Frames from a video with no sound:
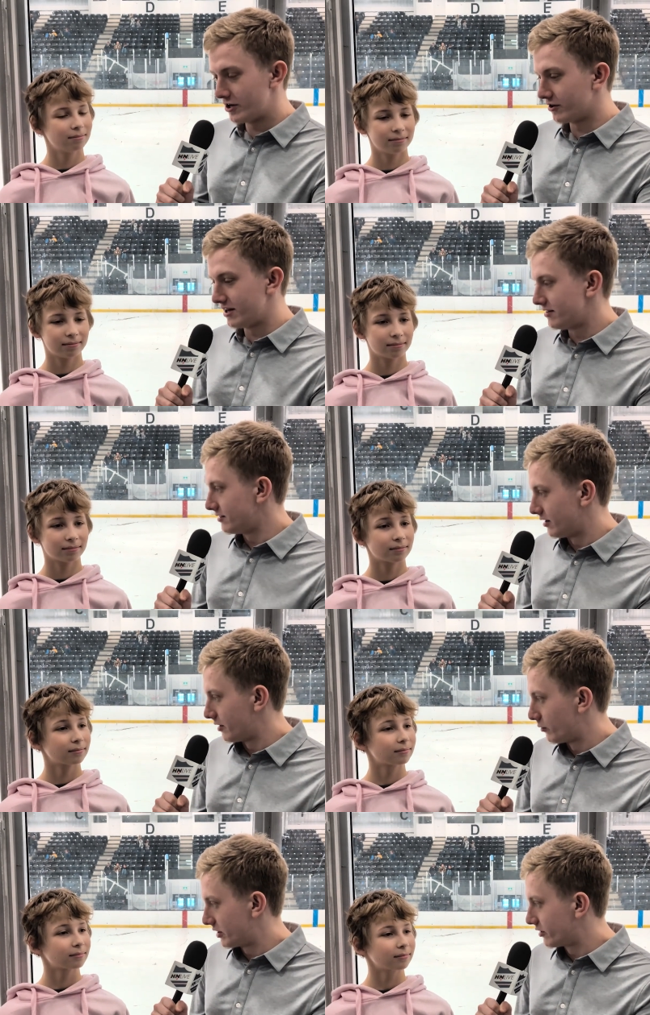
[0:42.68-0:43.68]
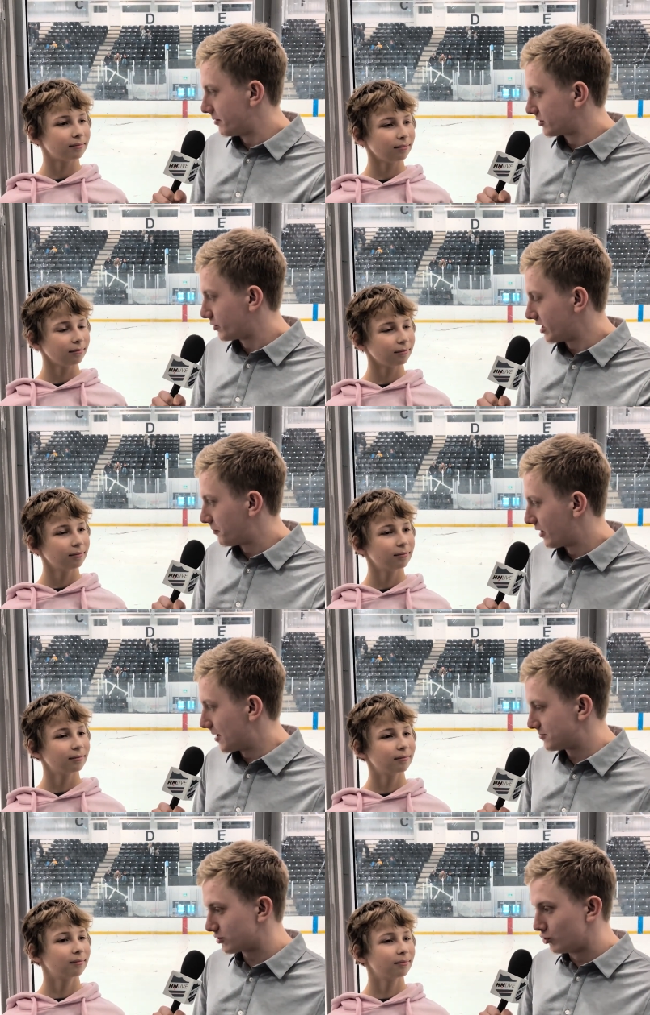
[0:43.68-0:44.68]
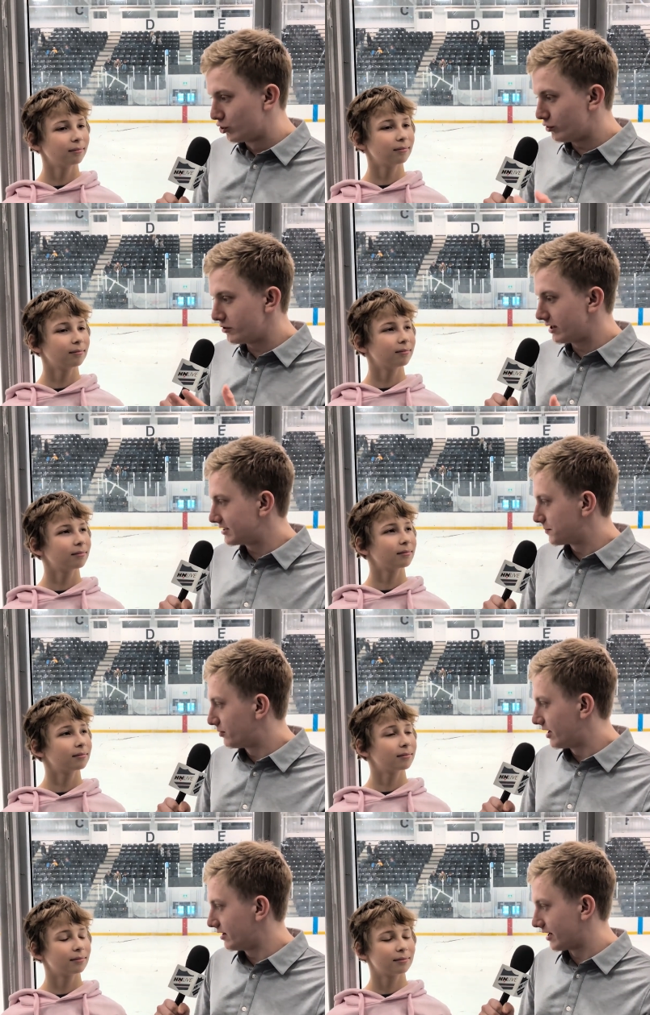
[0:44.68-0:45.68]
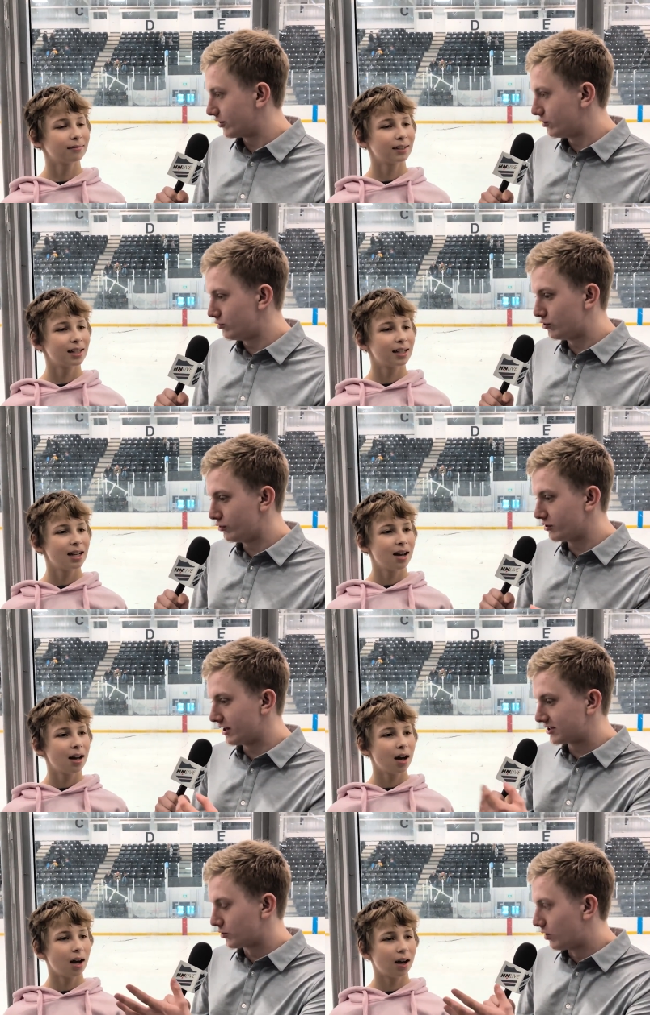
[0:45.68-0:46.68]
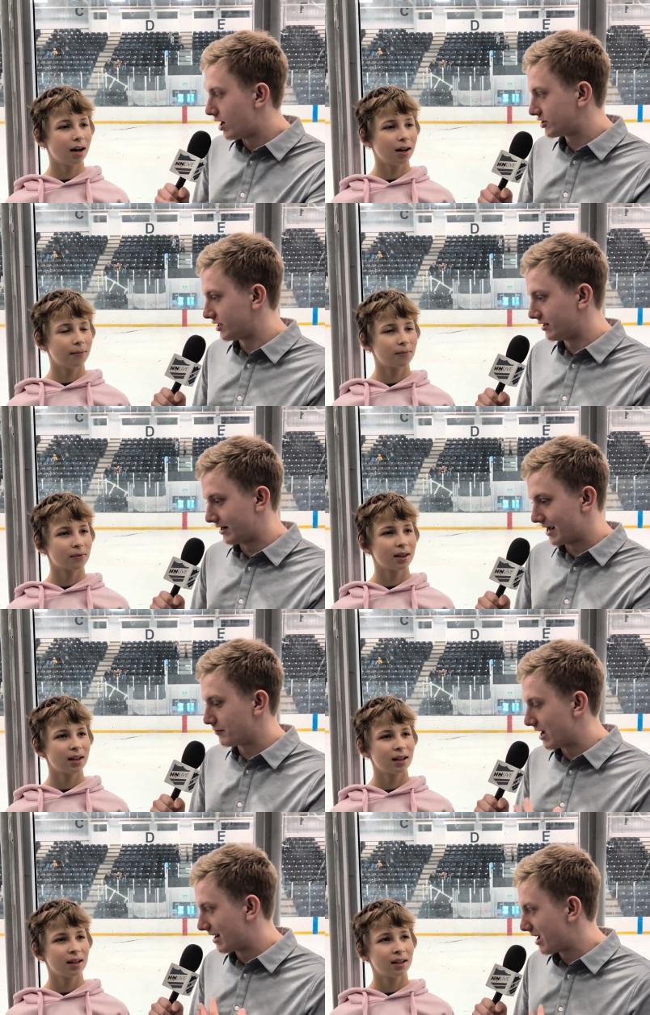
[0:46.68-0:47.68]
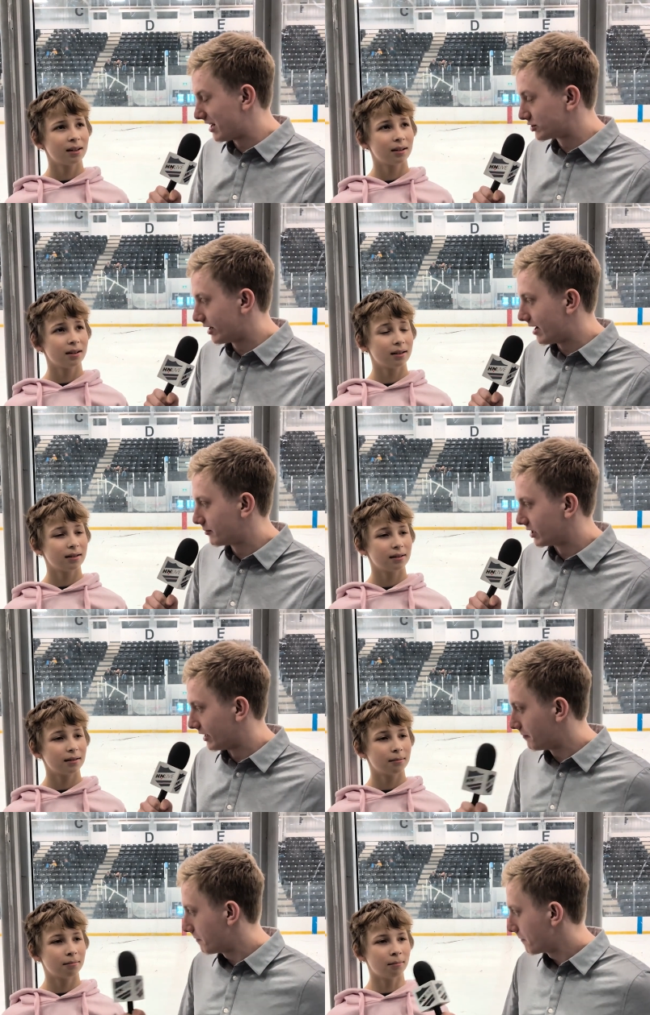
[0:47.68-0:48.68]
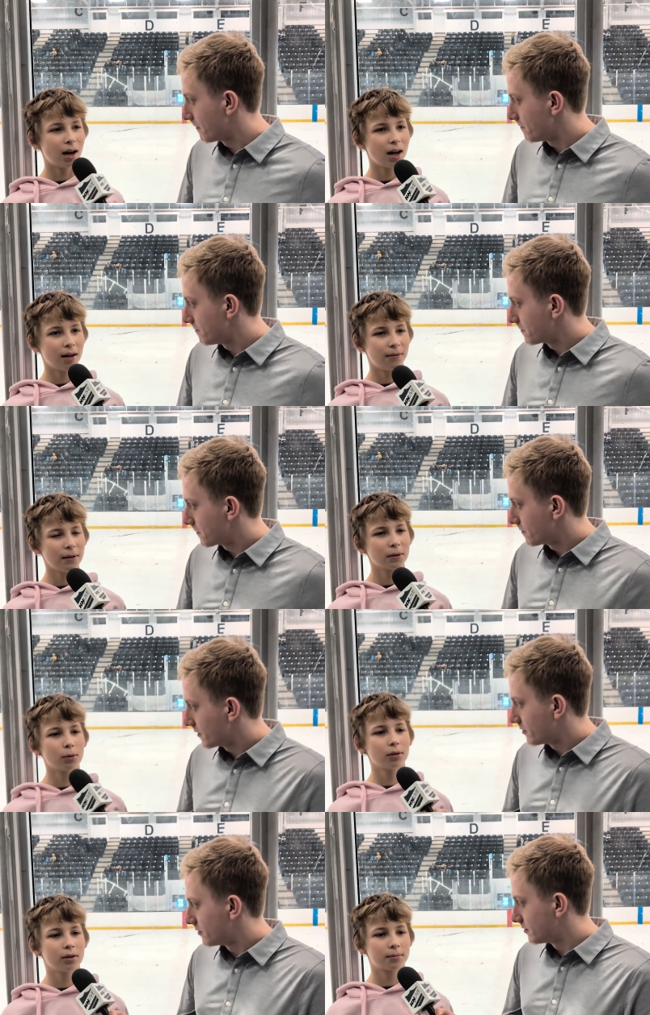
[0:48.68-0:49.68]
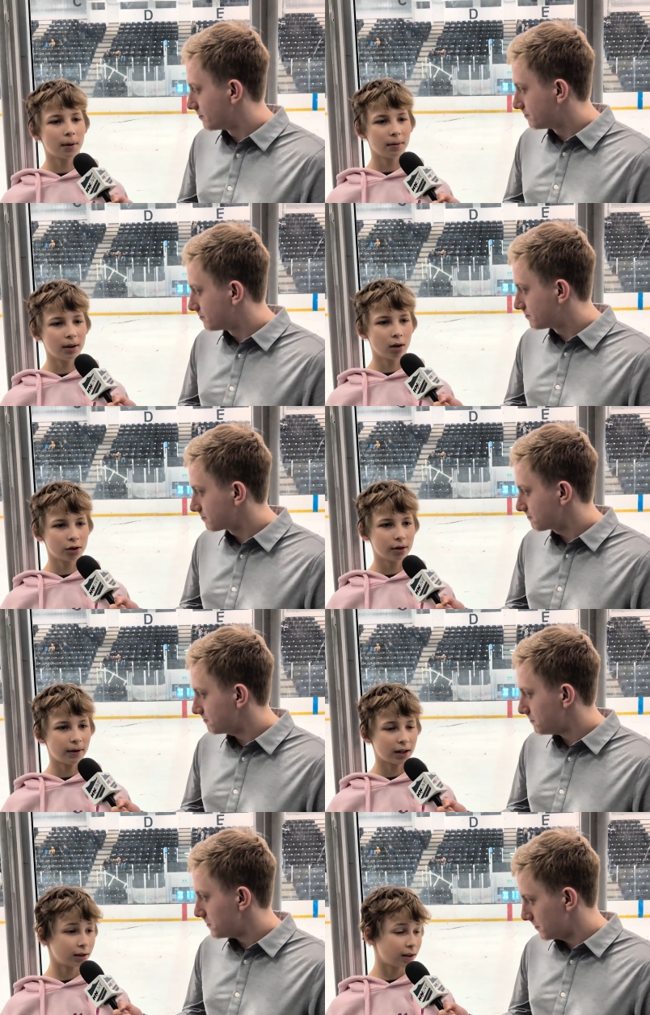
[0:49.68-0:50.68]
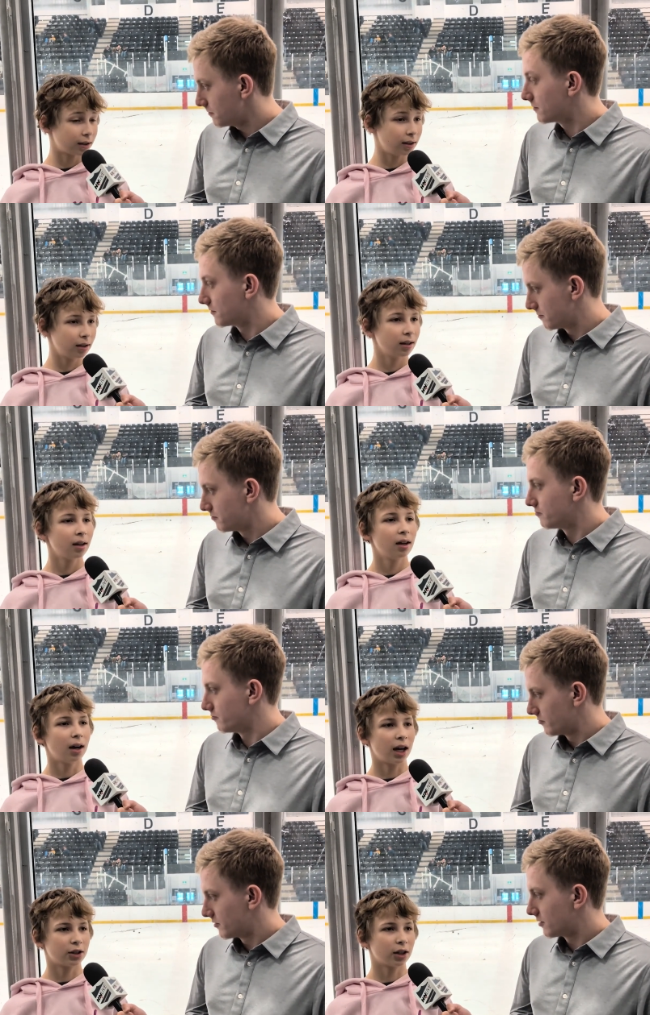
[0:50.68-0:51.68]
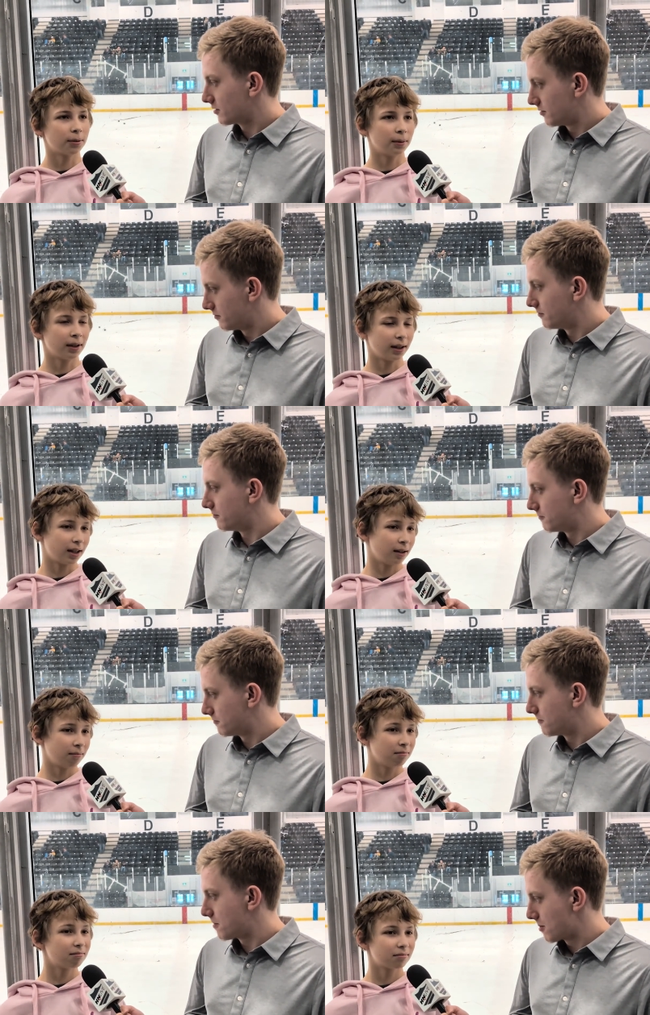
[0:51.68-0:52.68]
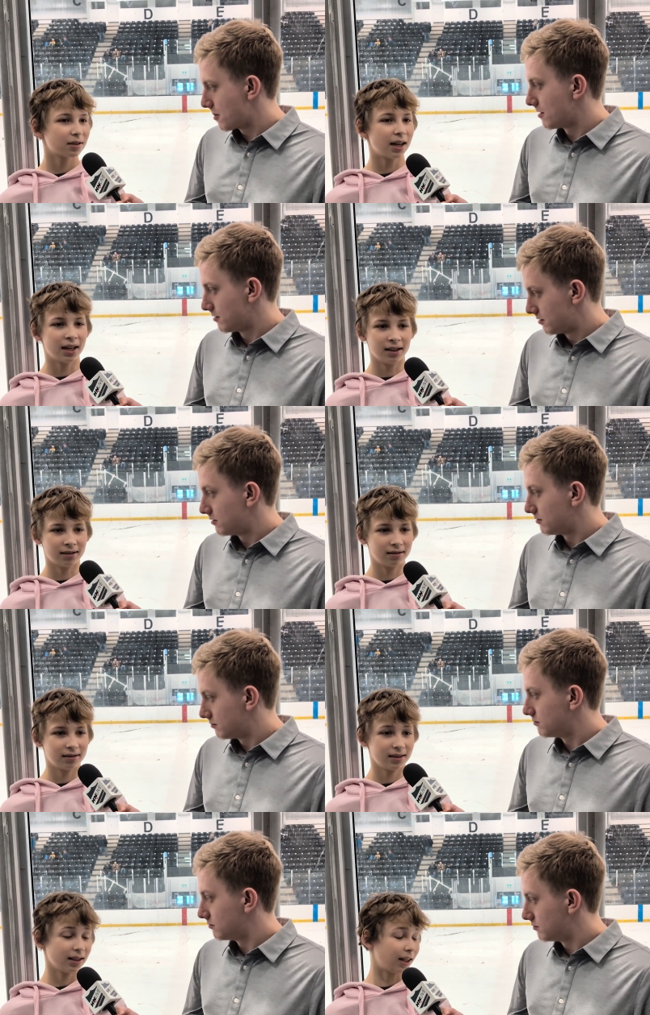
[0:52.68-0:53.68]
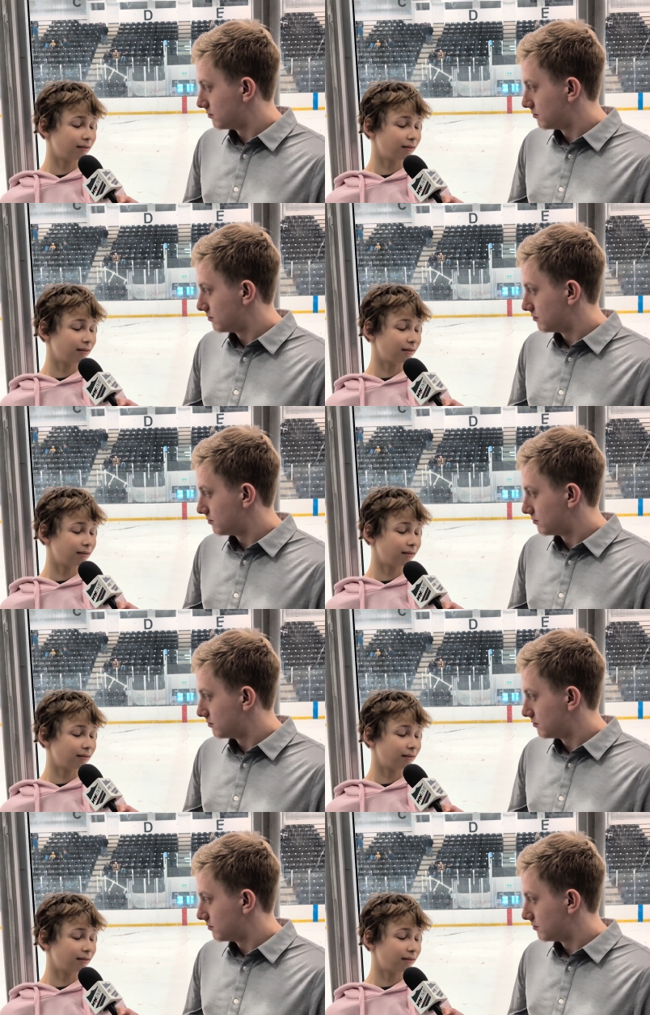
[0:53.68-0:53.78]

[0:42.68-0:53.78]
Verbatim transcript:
Speaker 1: you're in uh, when you're in between the pipes, who do you like to play like? Who who do you like to watch and and and, and try to emulate?
Speaker 2: My favorite goalie is probably Andrei Vasilevskiy. I try to play like him, and yeah.